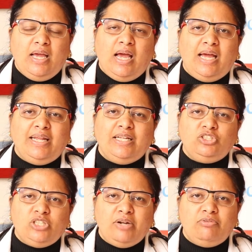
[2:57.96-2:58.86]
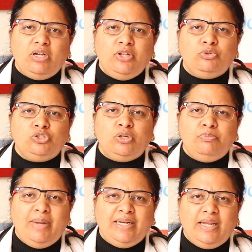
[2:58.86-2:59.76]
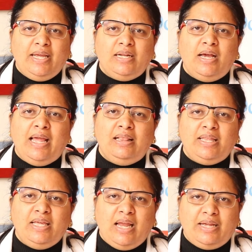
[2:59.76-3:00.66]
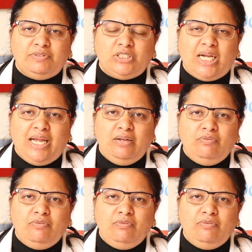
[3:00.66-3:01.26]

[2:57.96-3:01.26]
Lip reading: And in general, you should maintain a healthy lifestyle,